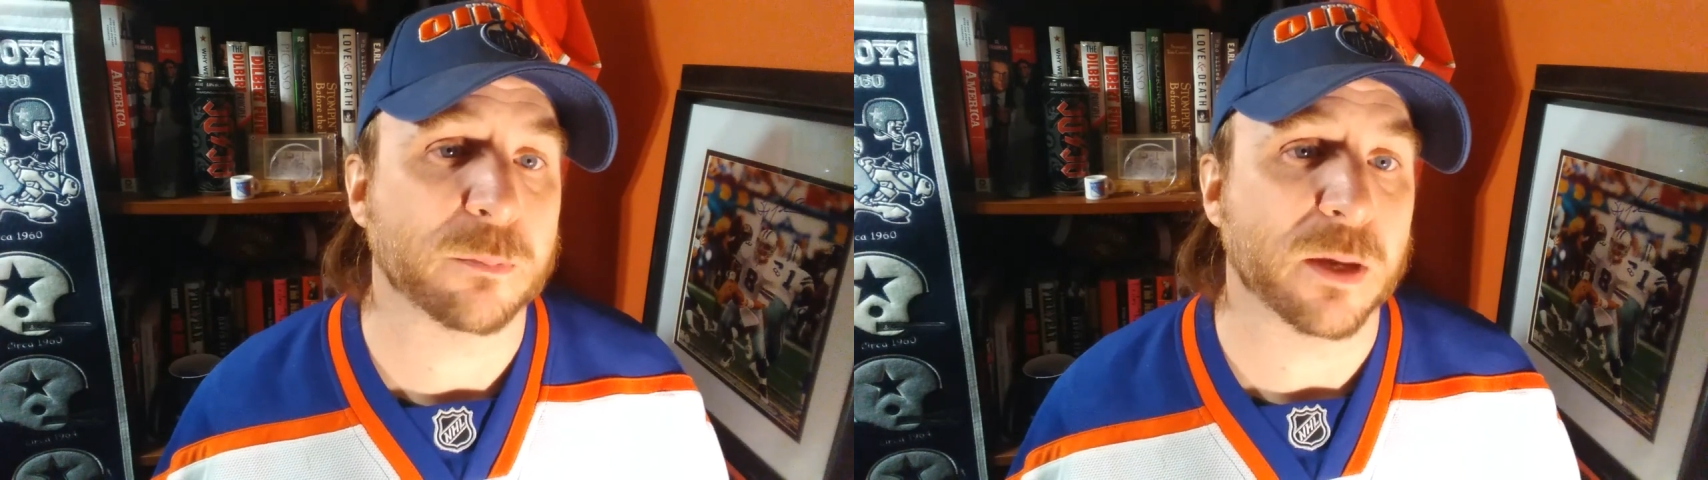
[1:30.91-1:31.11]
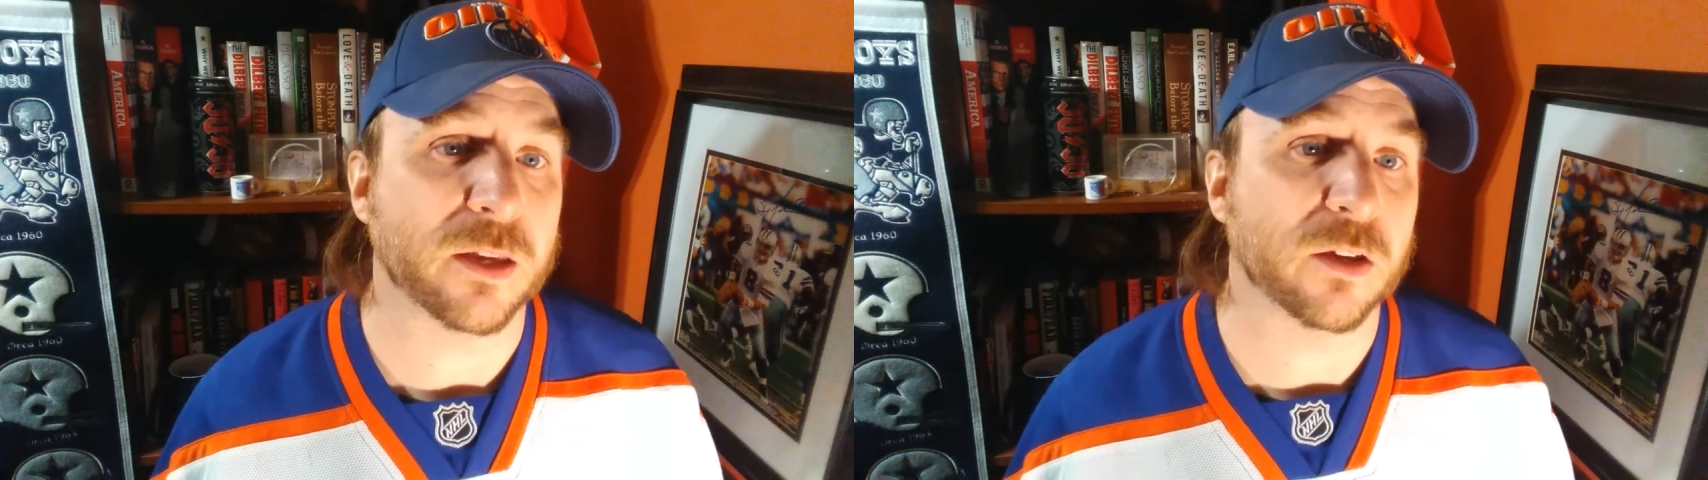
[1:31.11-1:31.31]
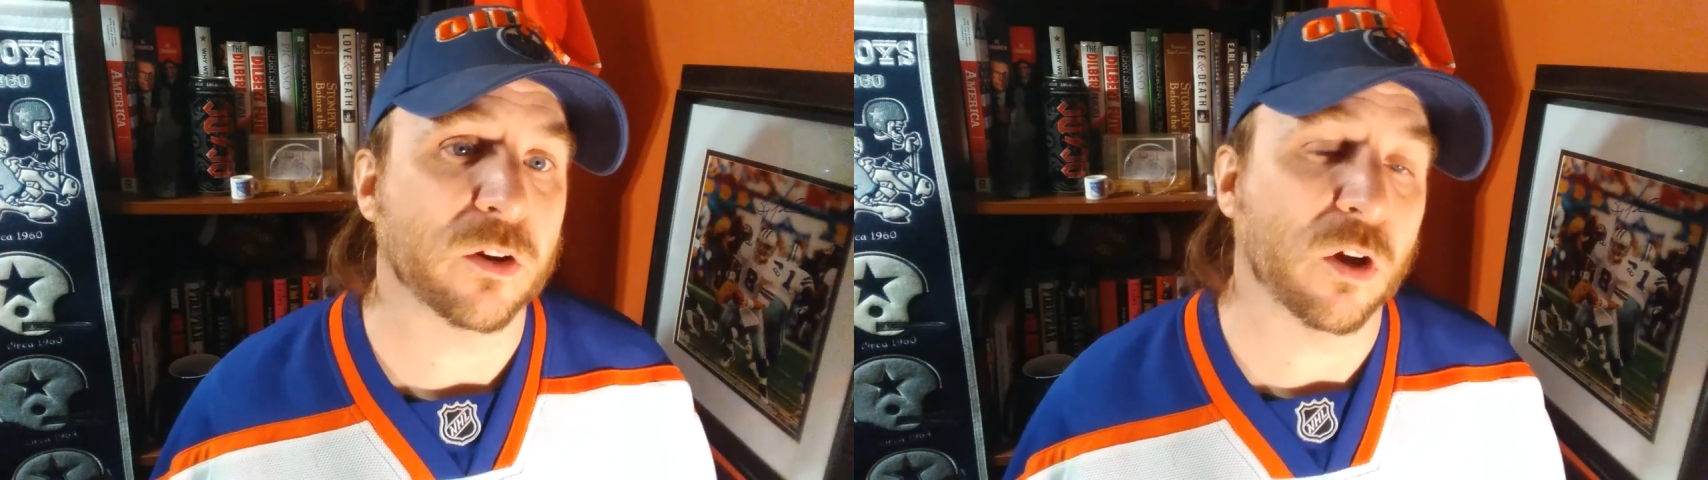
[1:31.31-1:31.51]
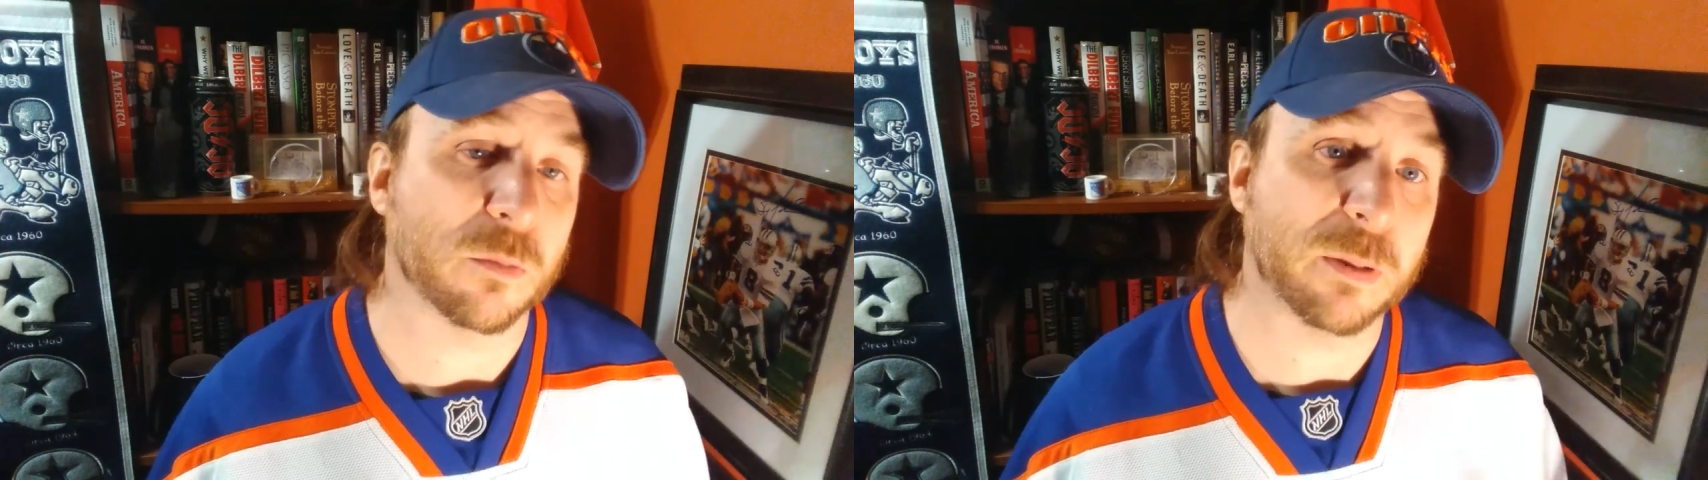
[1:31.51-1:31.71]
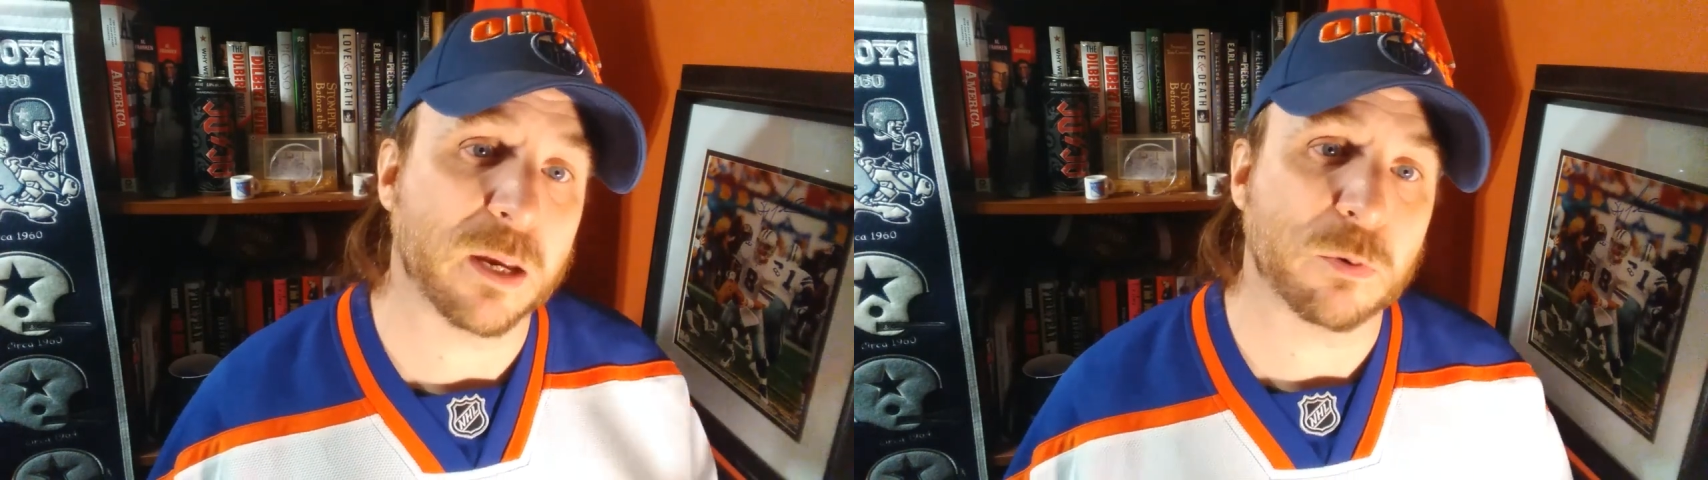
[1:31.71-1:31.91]
make it
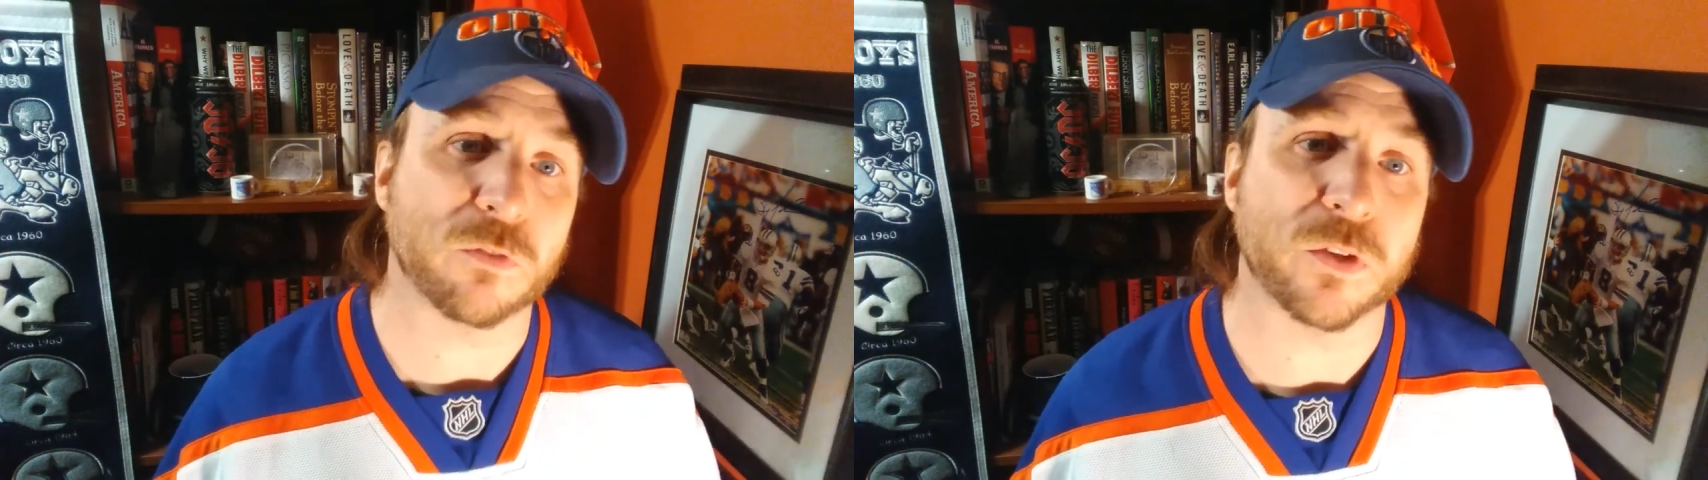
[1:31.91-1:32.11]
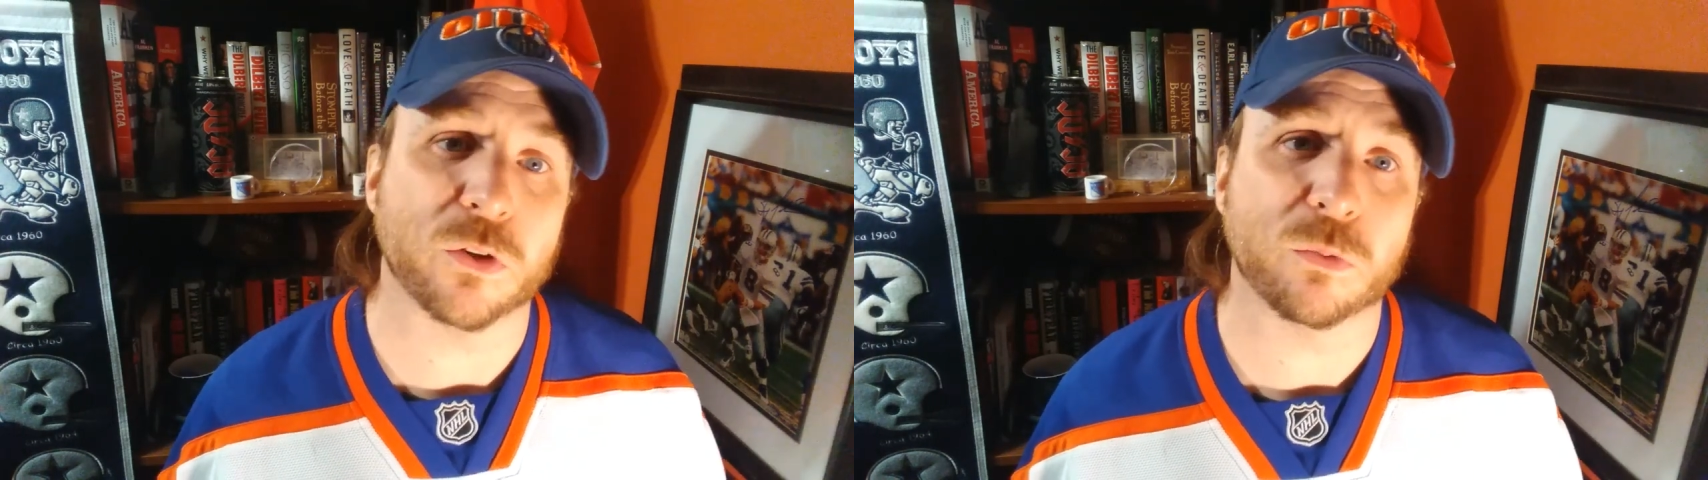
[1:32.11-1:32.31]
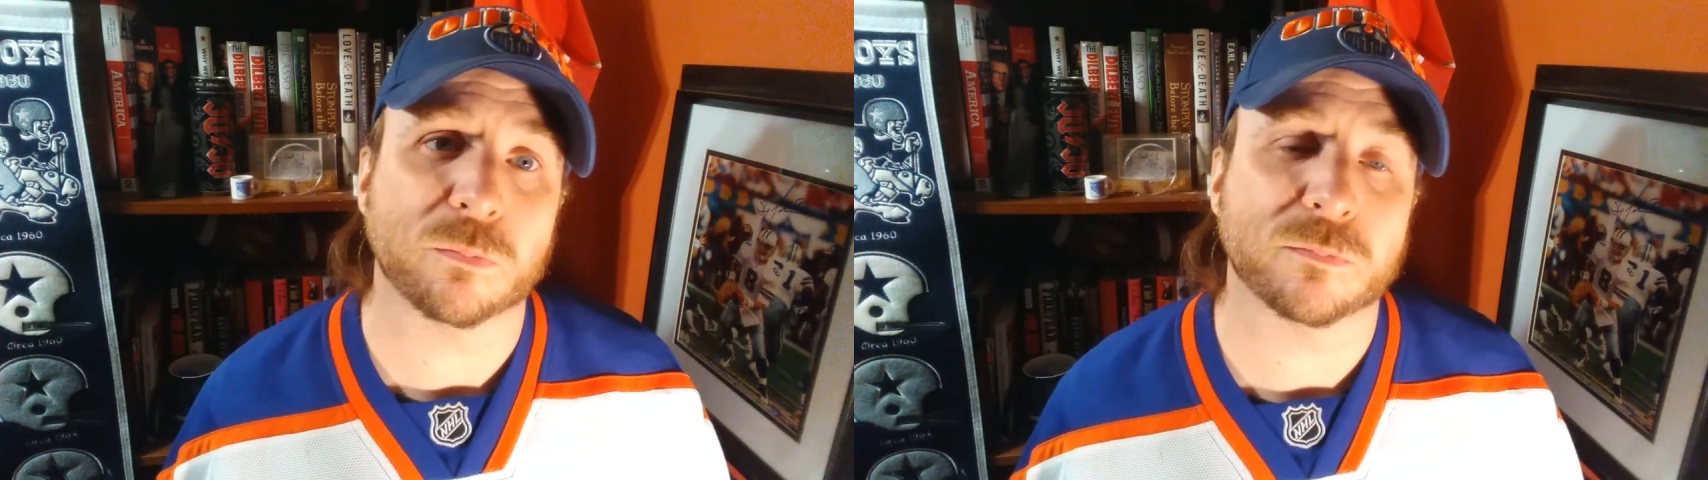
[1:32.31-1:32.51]
on pay-per-view.